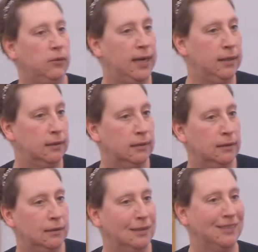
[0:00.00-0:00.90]
right?
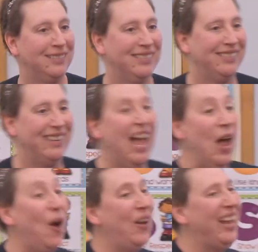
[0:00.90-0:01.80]
Yep. You
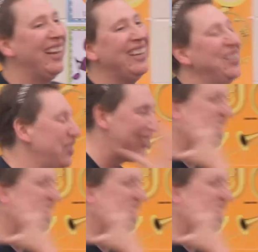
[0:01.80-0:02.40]
download the NutriSlice